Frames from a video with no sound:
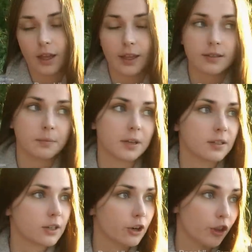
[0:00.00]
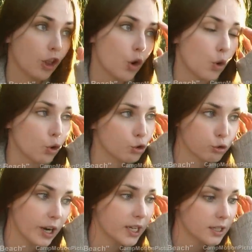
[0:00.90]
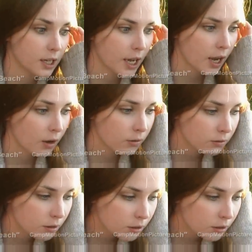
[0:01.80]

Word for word: Guess I'm considered the local crazy now.